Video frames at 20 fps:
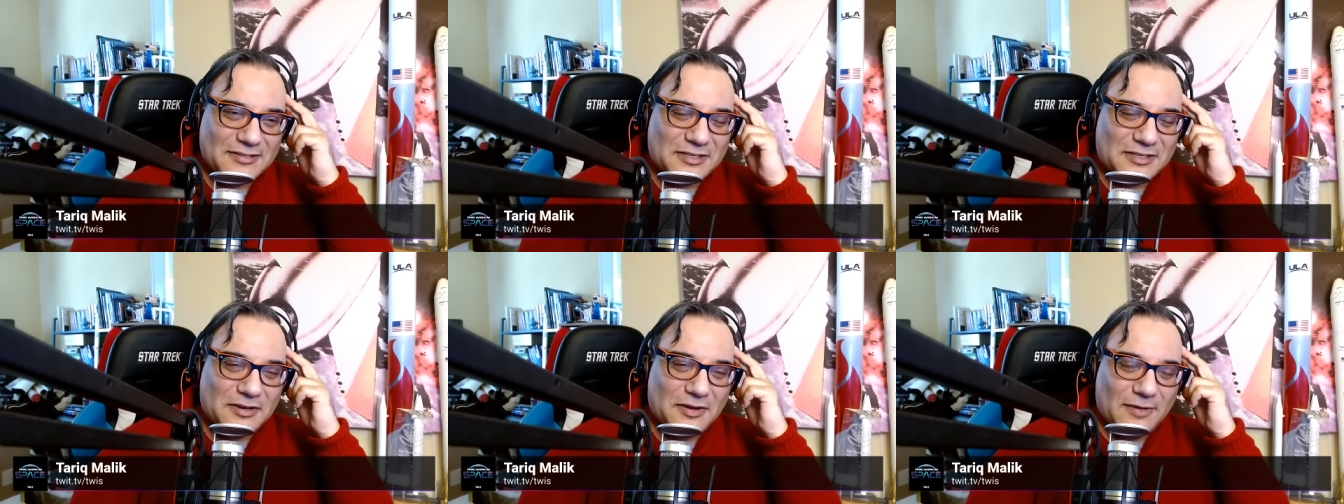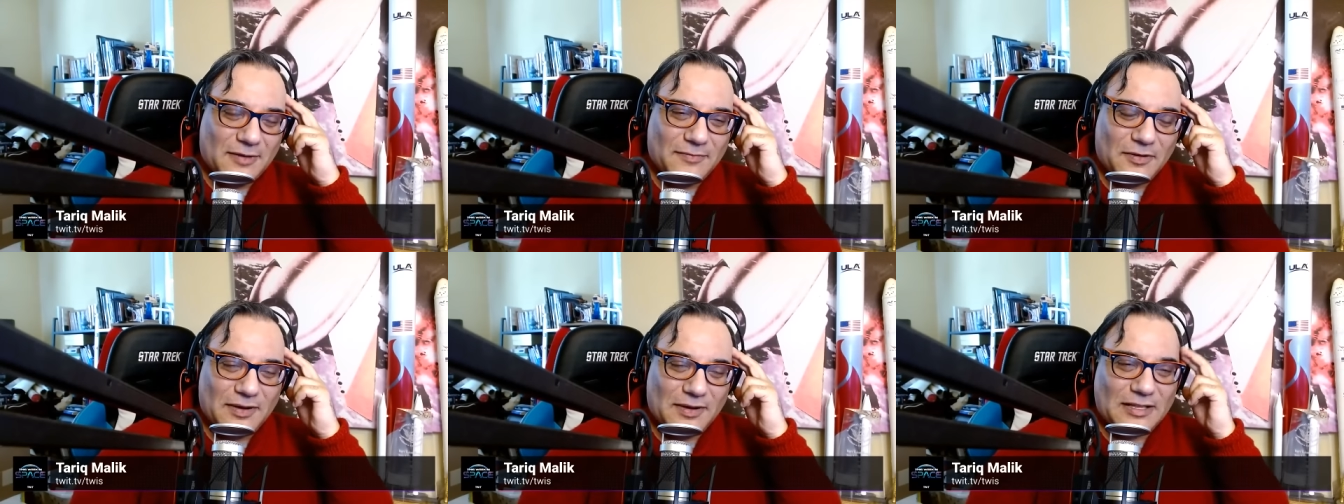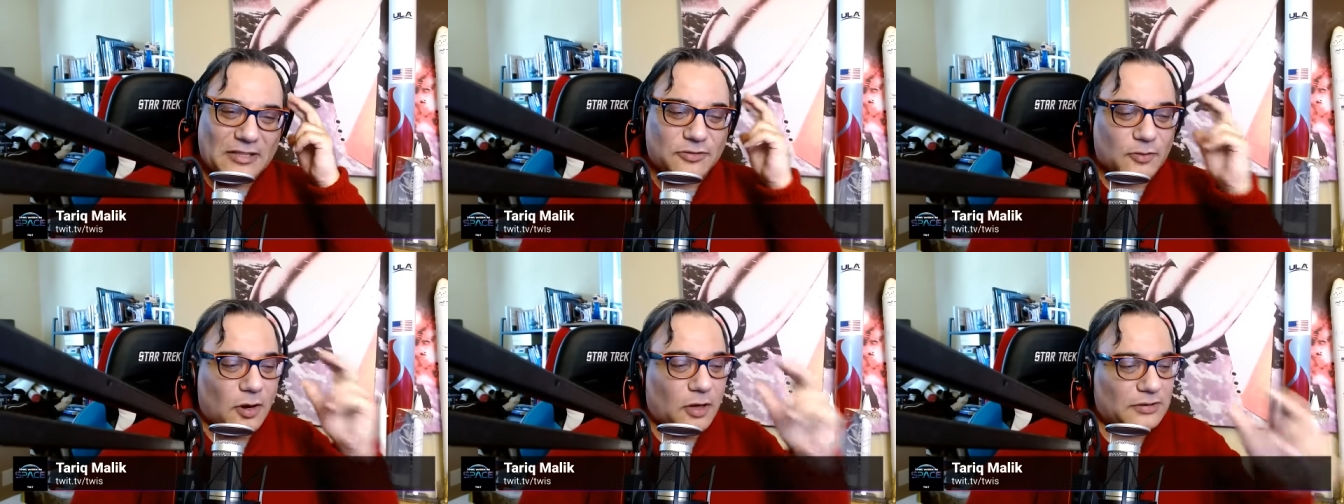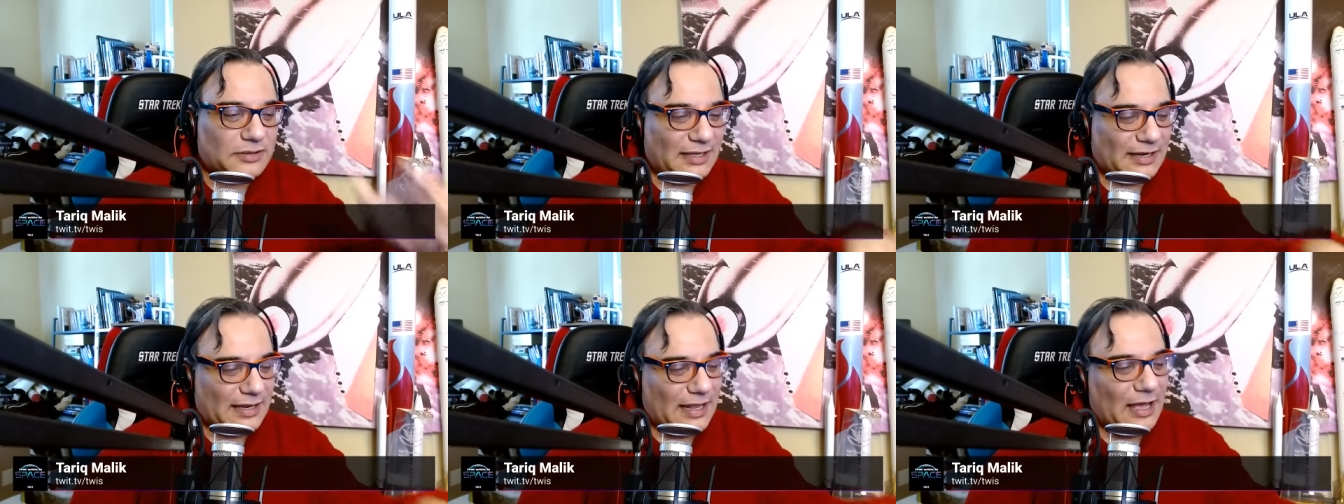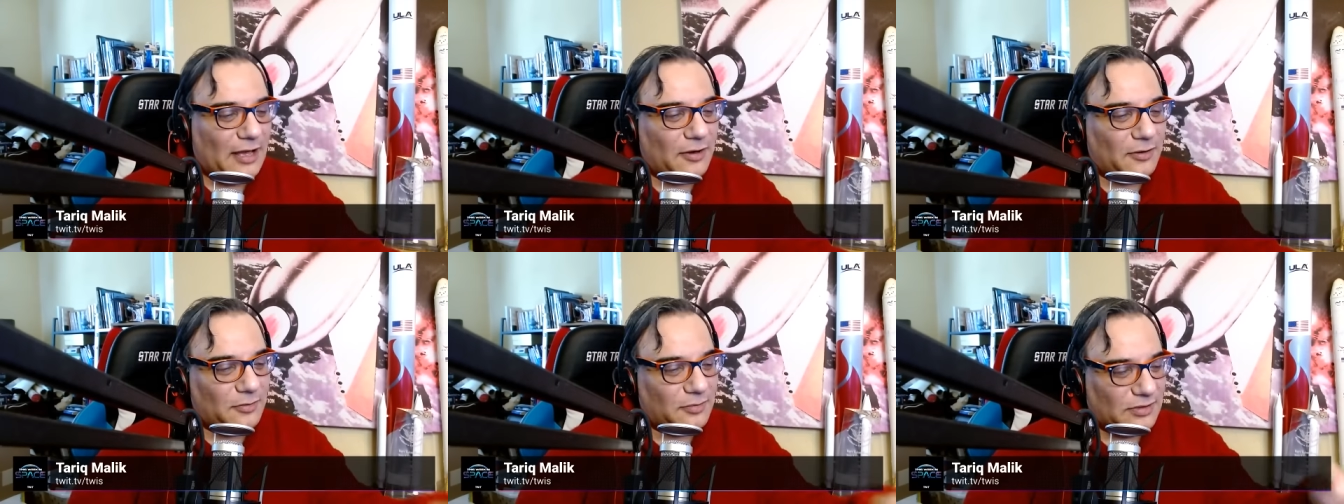So I'm very enthralled at
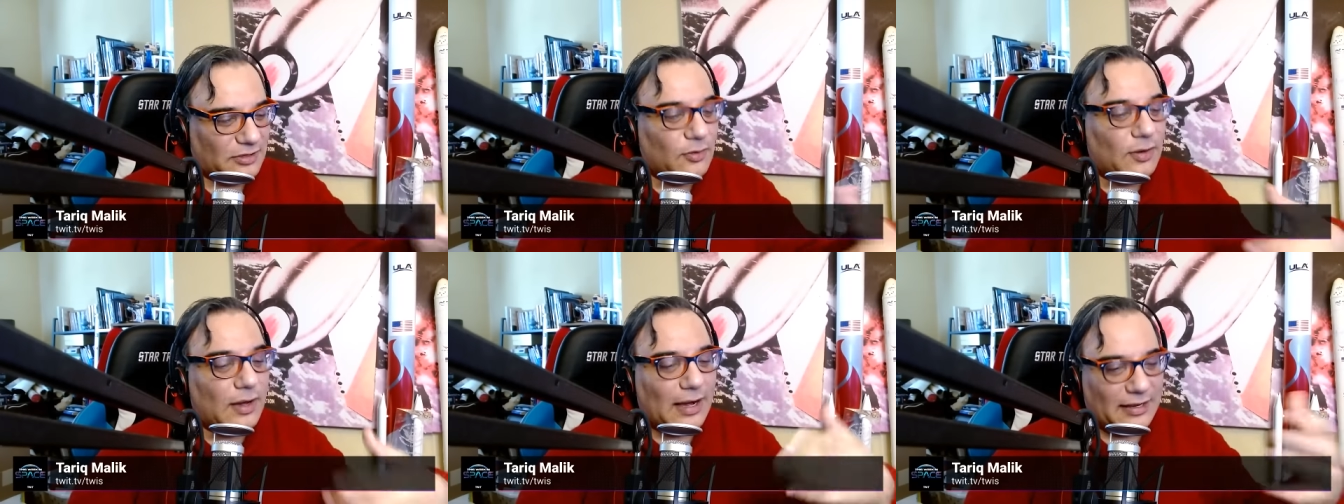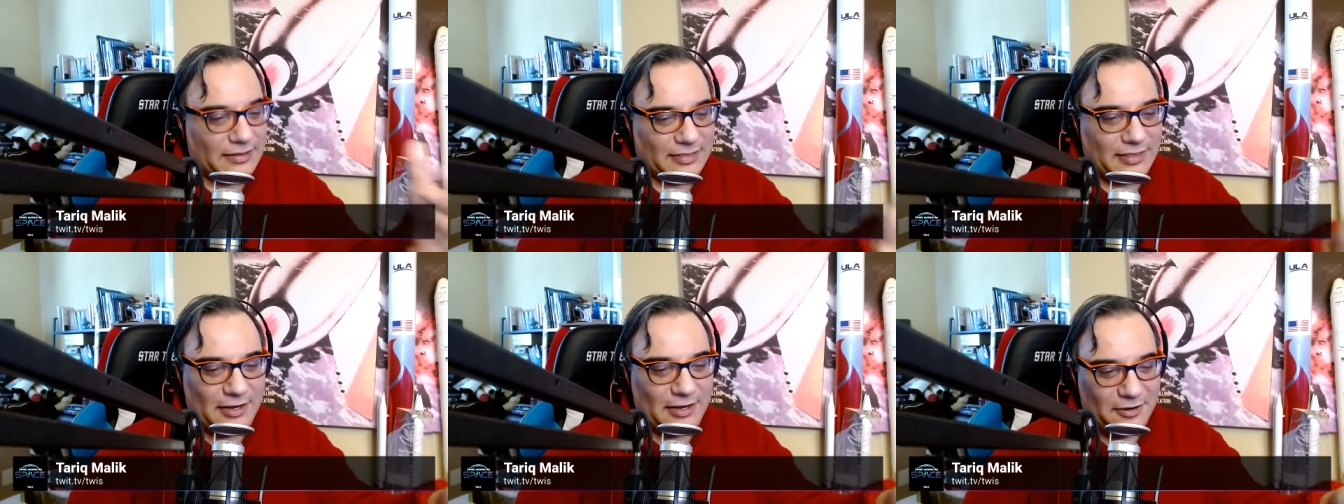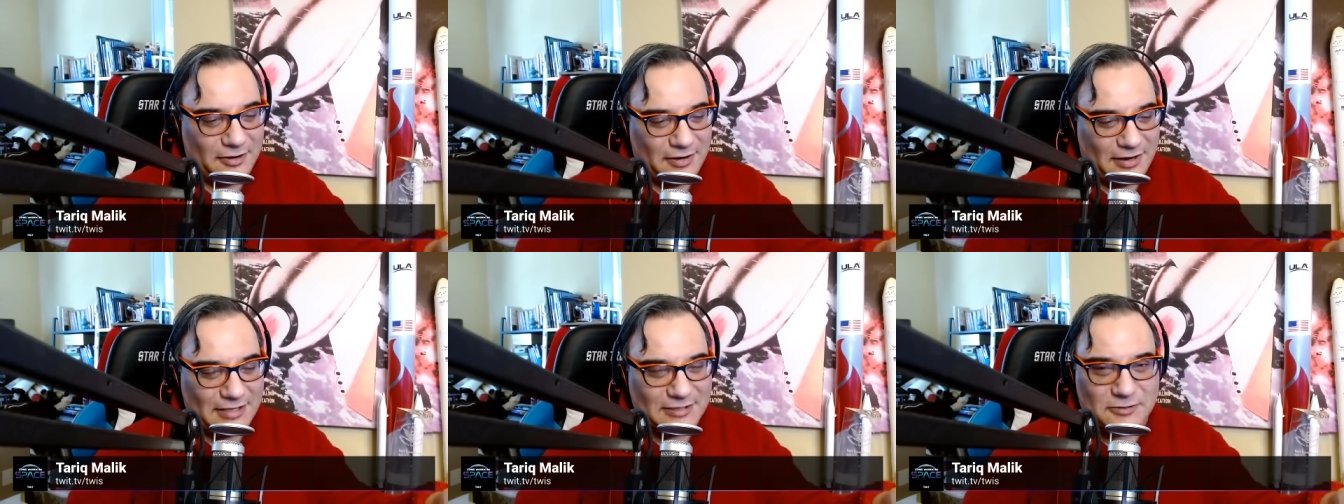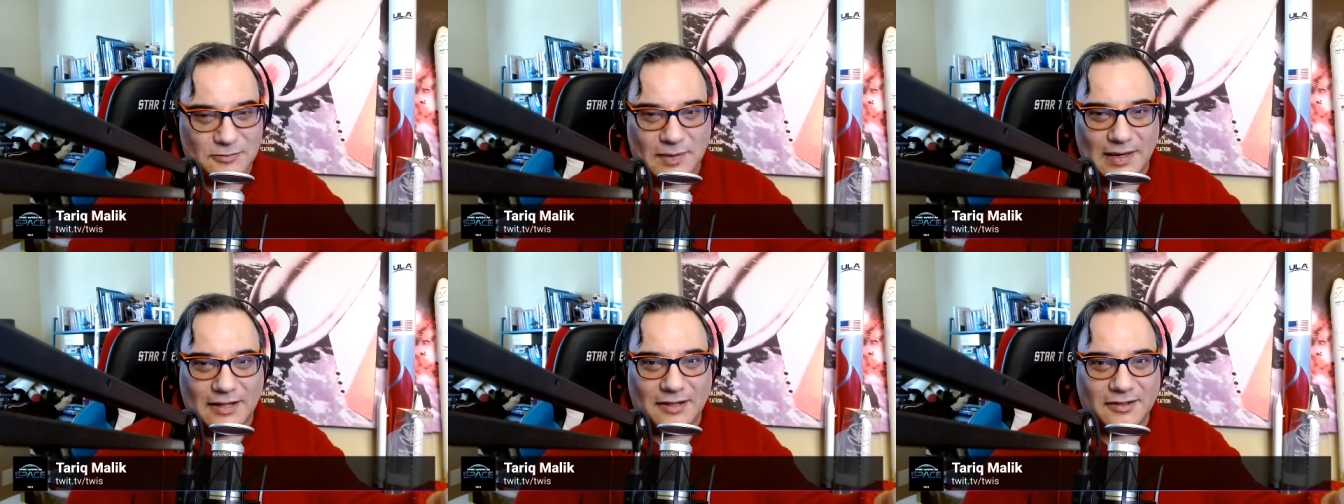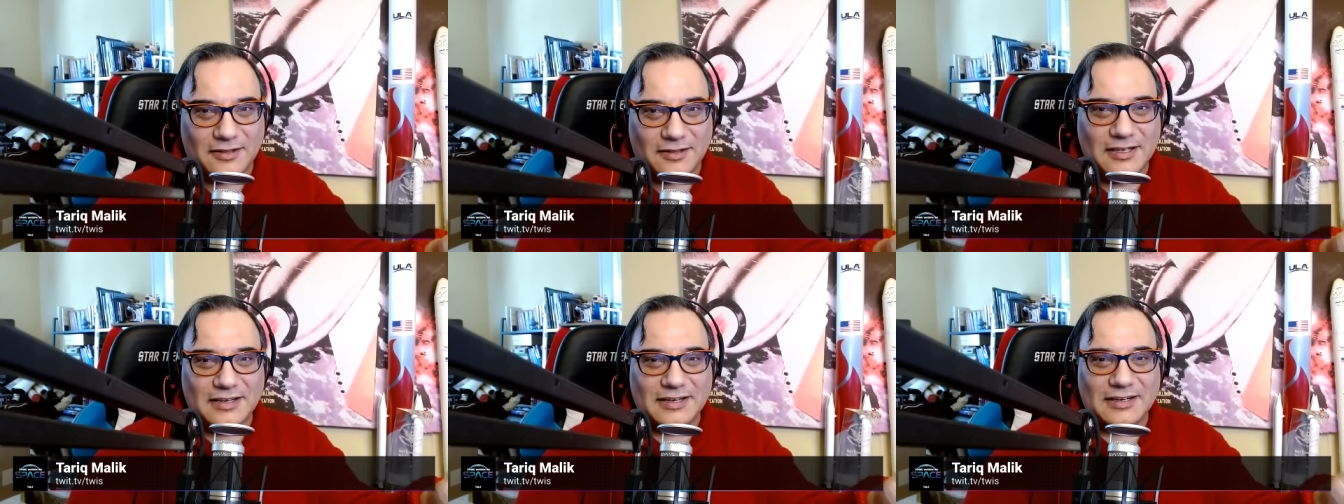how you got there as well,